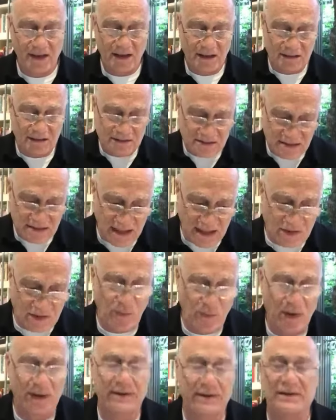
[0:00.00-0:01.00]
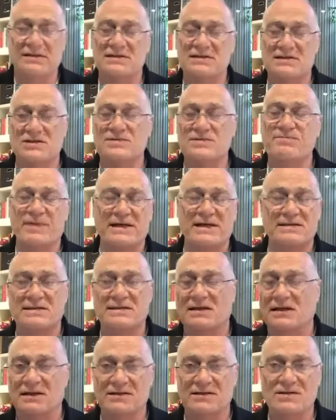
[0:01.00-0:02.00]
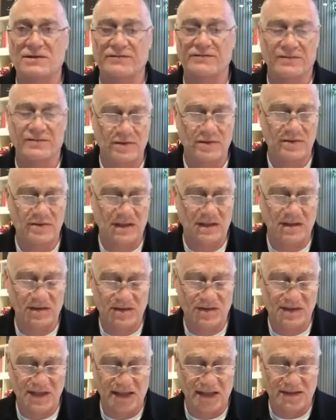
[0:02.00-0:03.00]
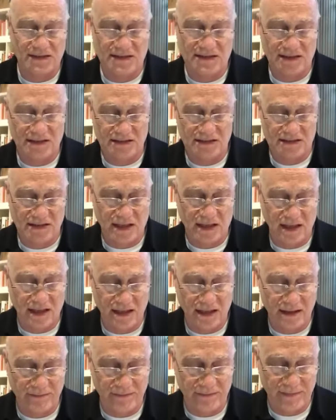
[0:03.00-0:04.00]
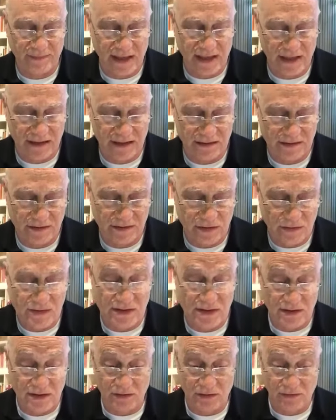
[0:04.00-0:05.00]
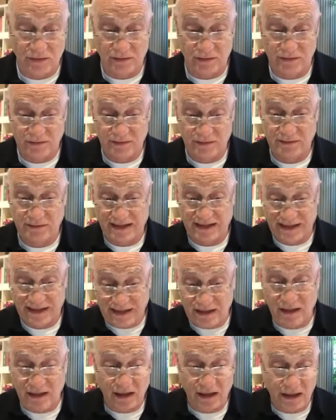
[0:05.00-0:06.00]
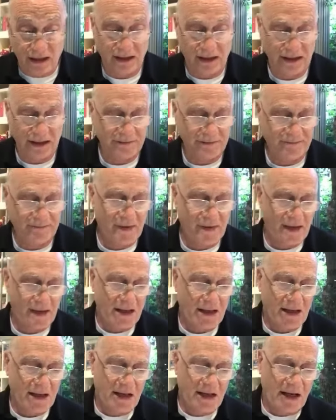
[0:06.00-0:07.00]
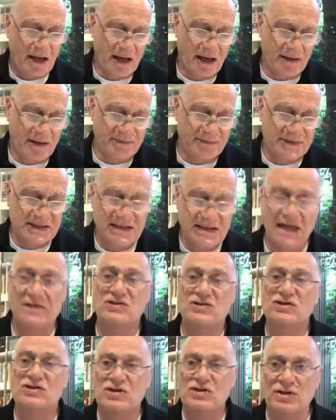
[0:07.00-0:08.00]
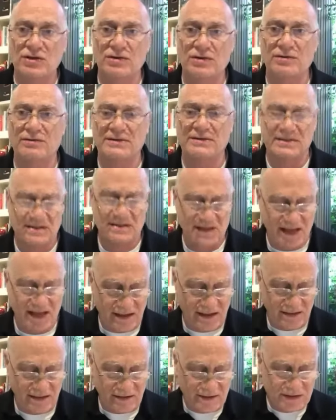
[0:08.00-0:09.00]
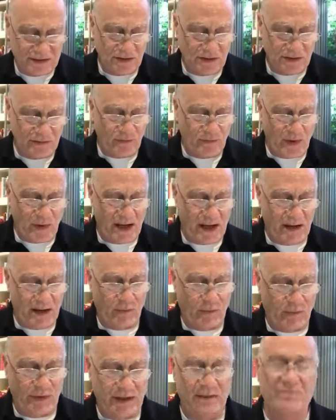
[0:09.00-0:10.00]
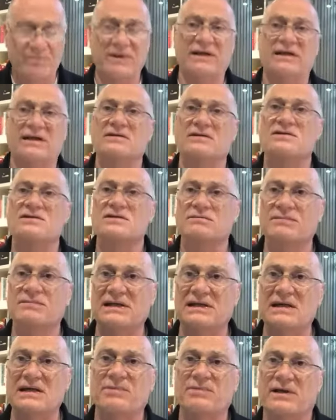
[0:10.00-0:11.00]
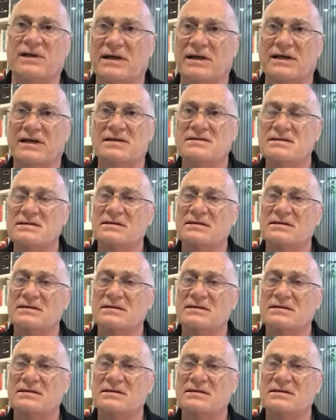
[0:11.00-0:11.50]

stage 1 is just basically sort of using your senses and using your inner eye. Stage 2 is then sort of where we begin to manipulate